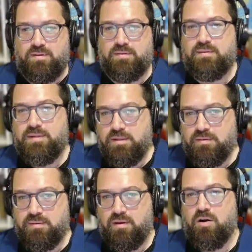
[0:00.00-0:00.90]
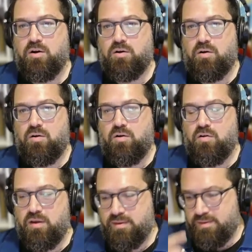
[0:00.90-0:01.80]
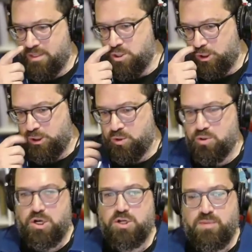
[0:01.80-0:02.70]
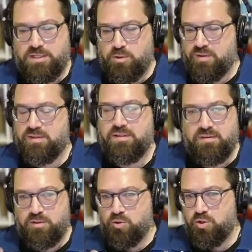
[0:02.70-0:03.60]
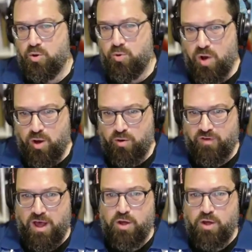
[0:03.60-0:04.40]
skills are essentially your judgment, your skills, your know-how of how